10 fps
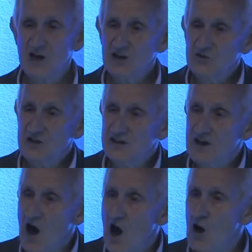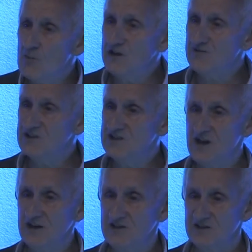you need an army of
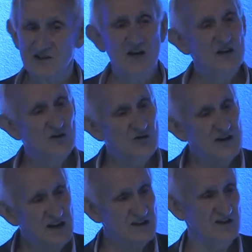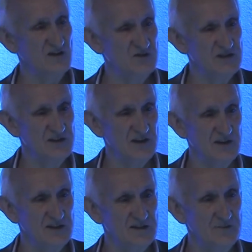designers creating those
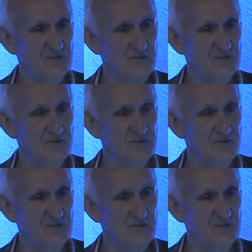designs.